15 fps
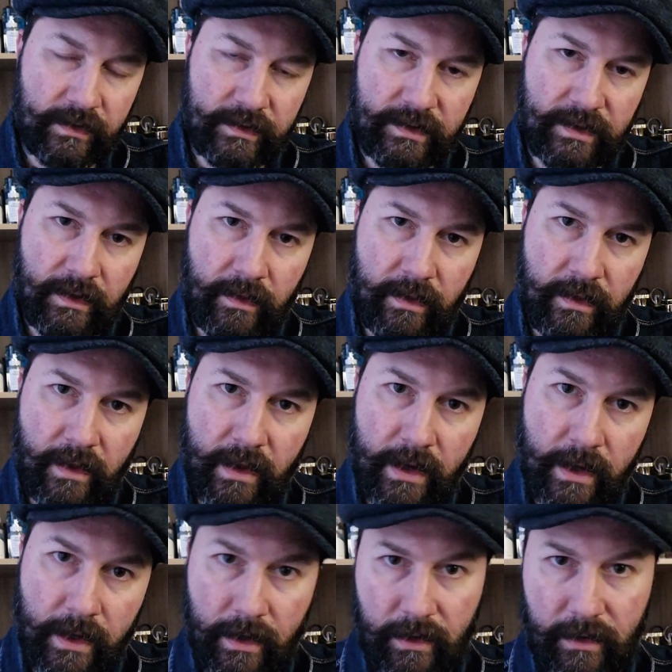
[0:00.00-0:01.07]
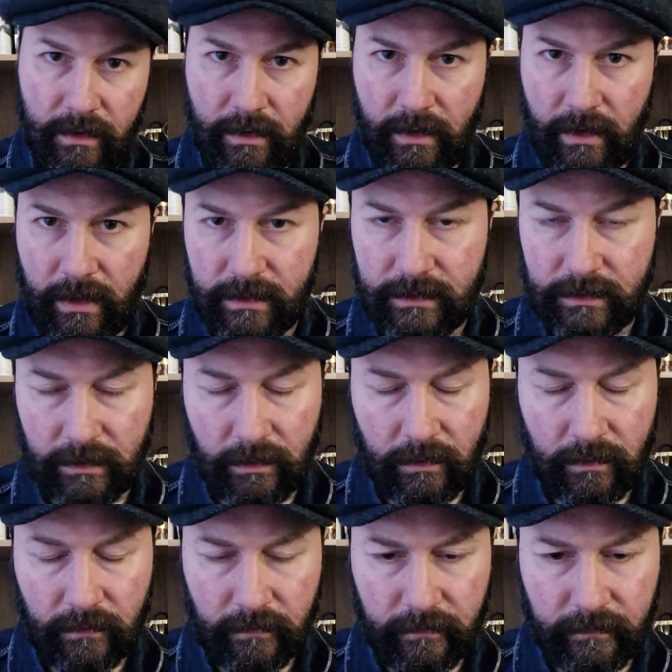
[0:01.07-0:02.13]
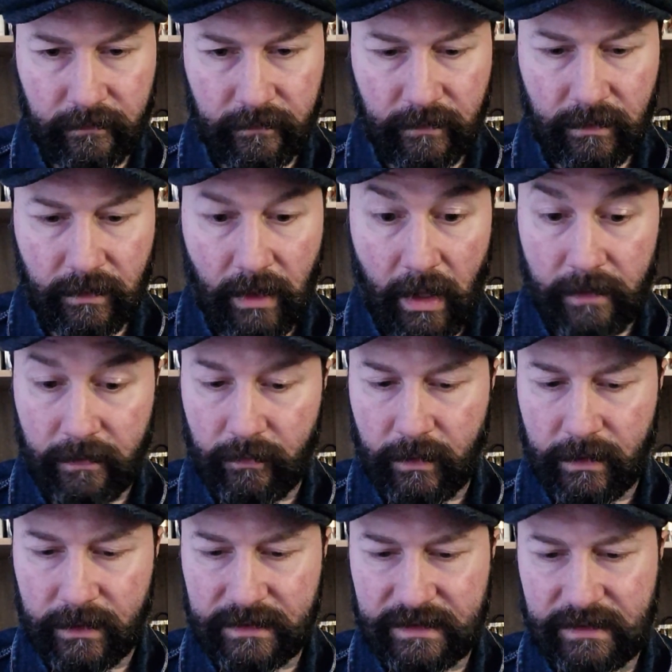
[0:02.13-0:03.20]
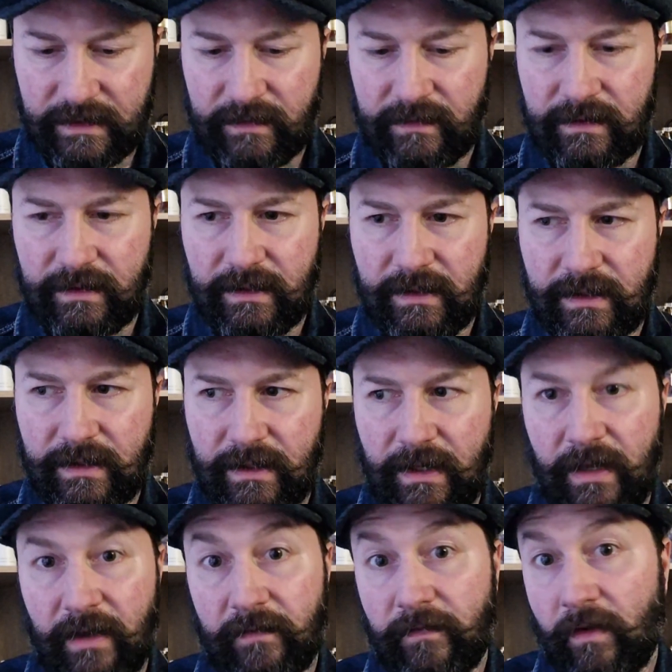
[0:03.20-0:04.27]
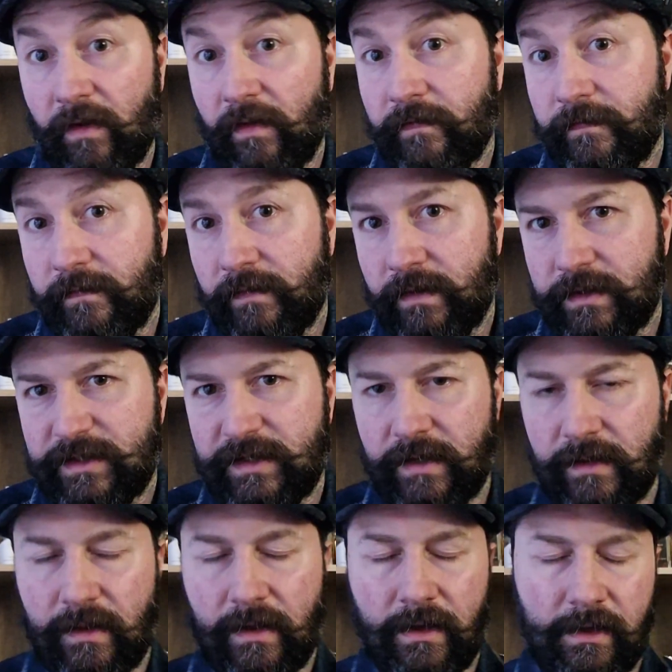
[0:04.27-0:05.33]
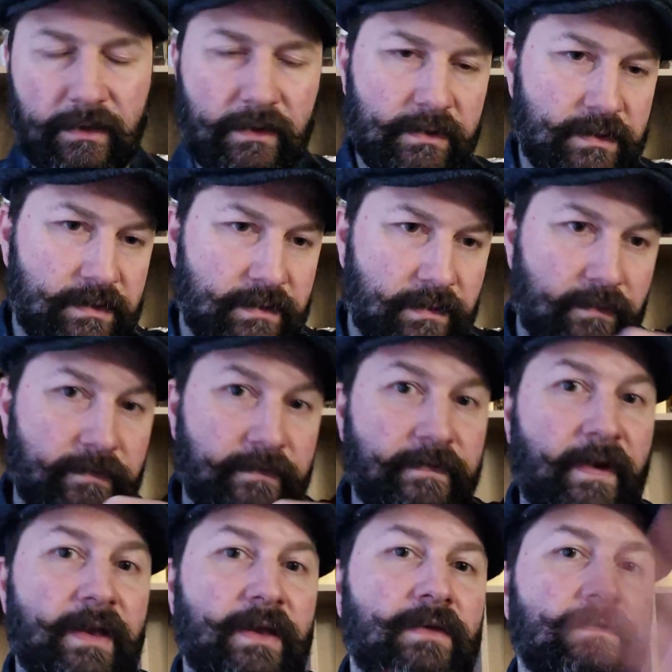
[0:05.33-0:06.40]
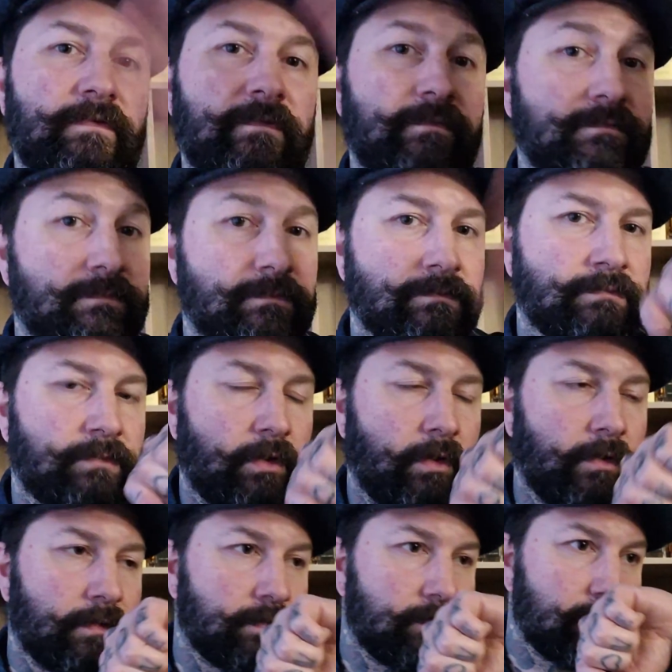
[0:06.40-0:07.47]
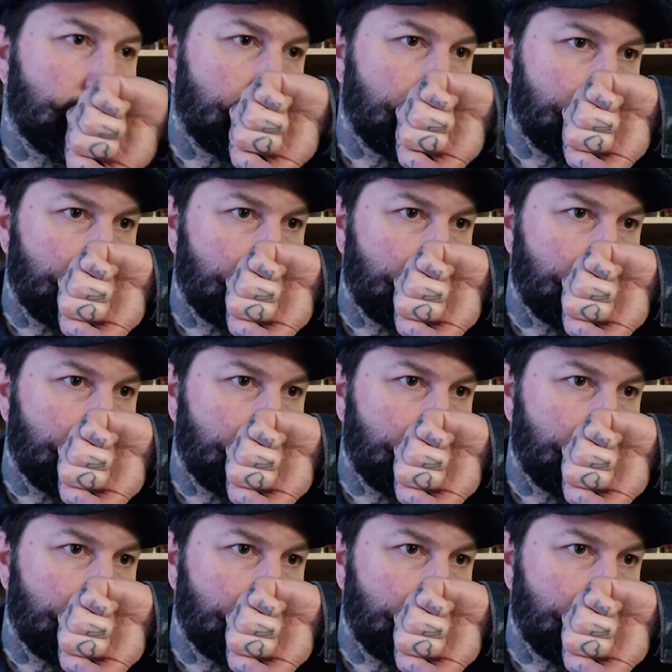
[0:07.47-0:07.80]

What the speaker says: not synthetic as a lot of other ones give off syntheticness or fake notes.